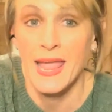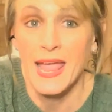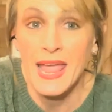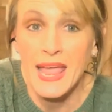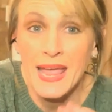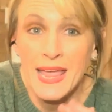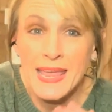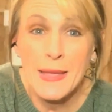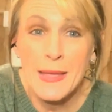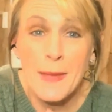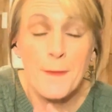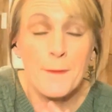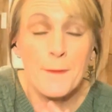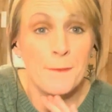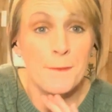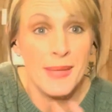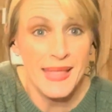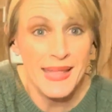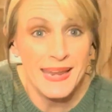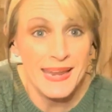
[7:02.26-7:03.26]
He
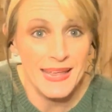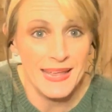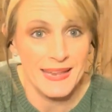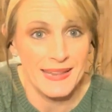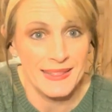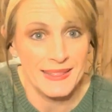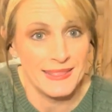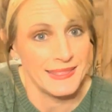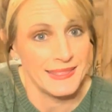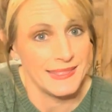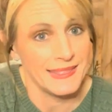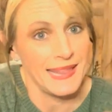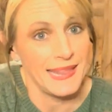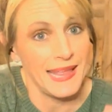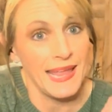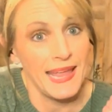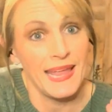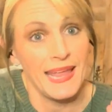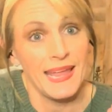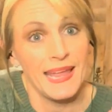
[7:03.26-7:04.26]
admitted that
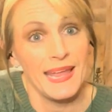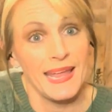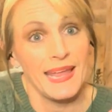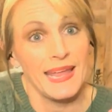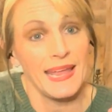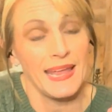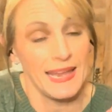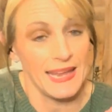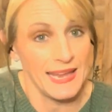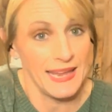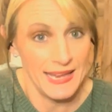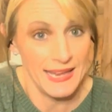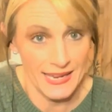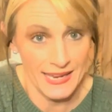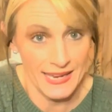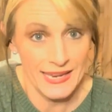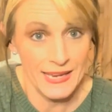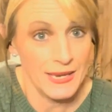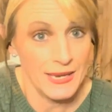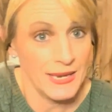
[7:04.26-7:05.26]

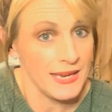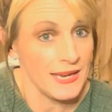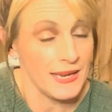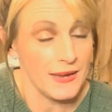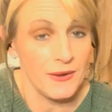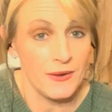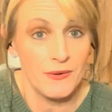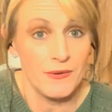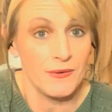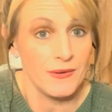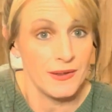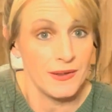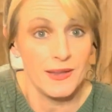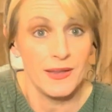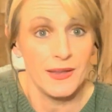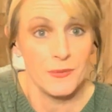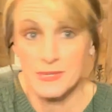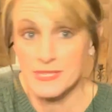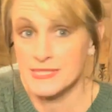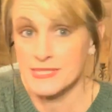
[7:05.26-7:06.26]
he,
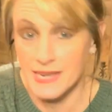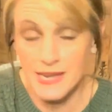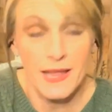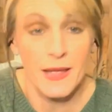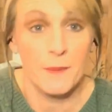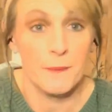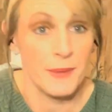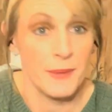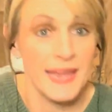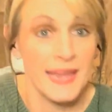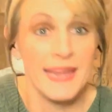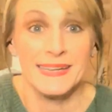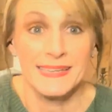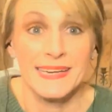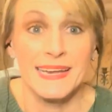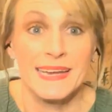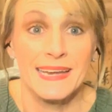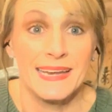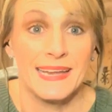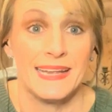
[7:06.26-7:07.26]
it was him. He
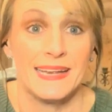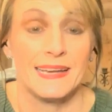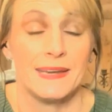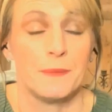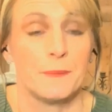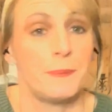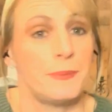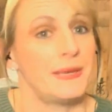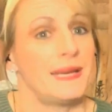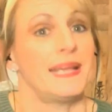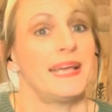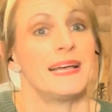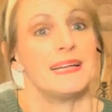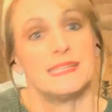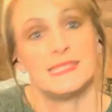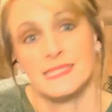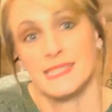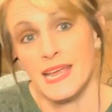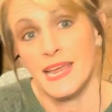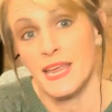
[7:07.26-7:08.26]
did it, but he got
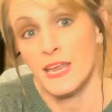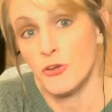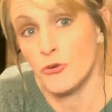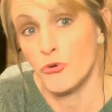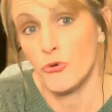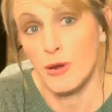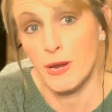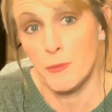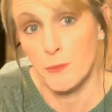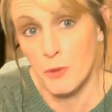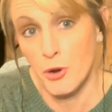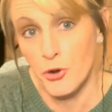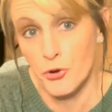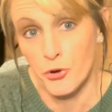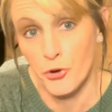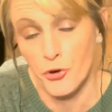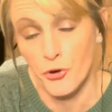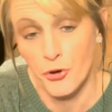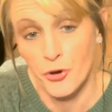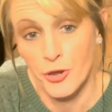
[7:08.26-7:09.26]
second-degree
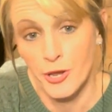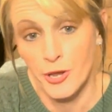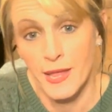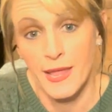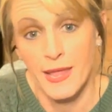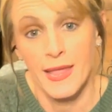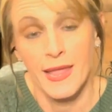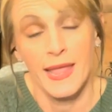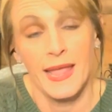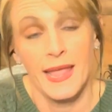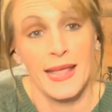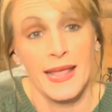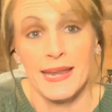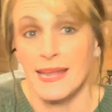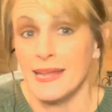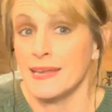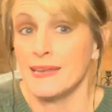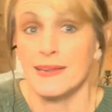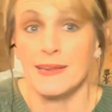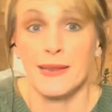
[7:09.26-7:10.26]
murder and
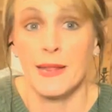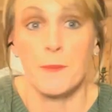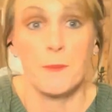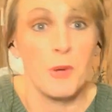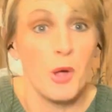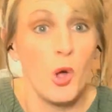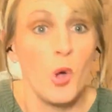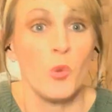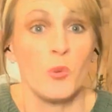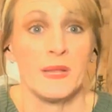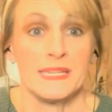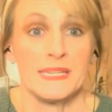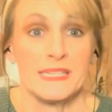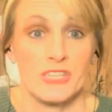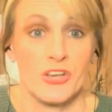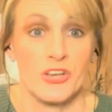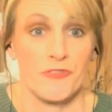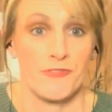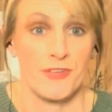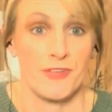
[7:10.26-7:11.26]
ended up only
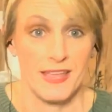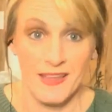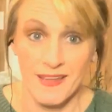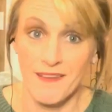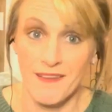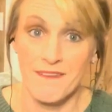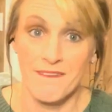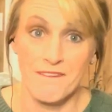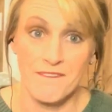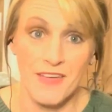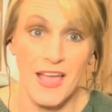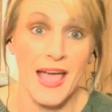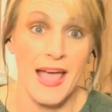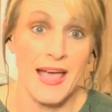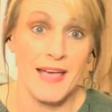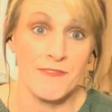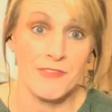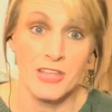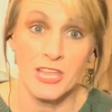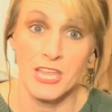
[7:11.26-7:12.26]
serving
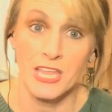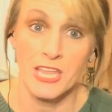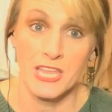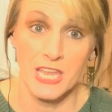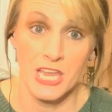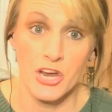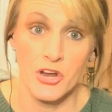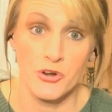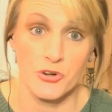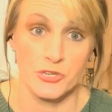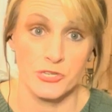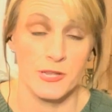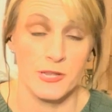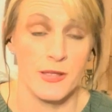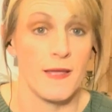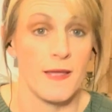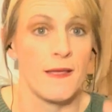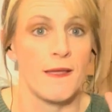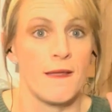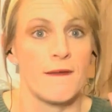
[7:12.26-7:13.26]
five years.
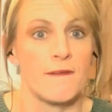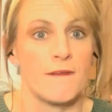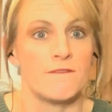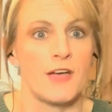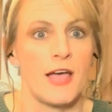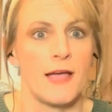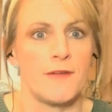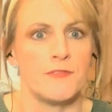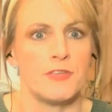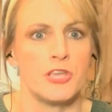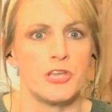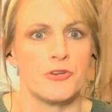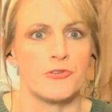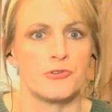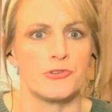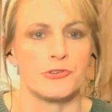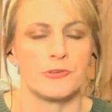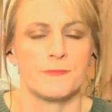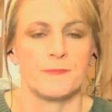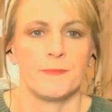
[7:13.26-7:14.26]
Five
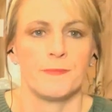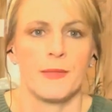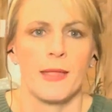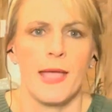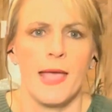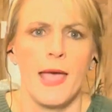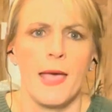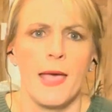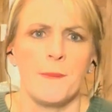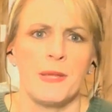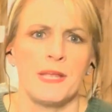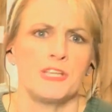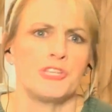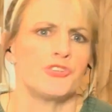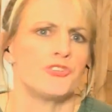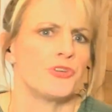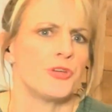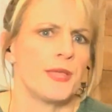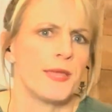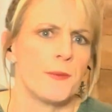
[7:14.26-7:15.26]
years. I imagine
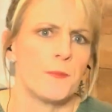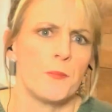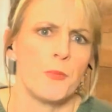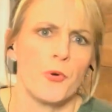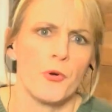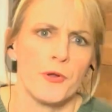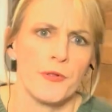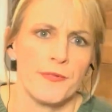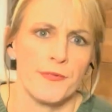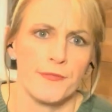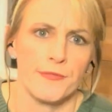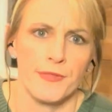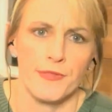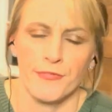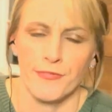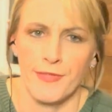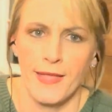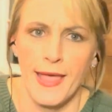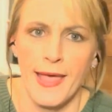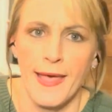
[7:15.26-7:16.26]
you get more than
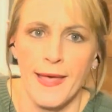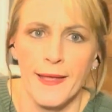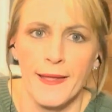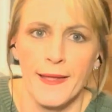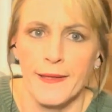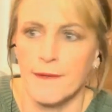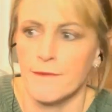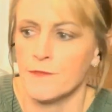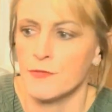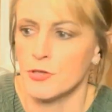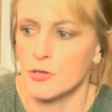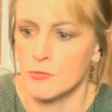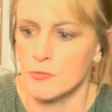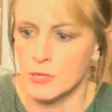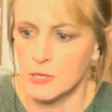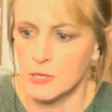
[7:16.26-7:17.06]
that if you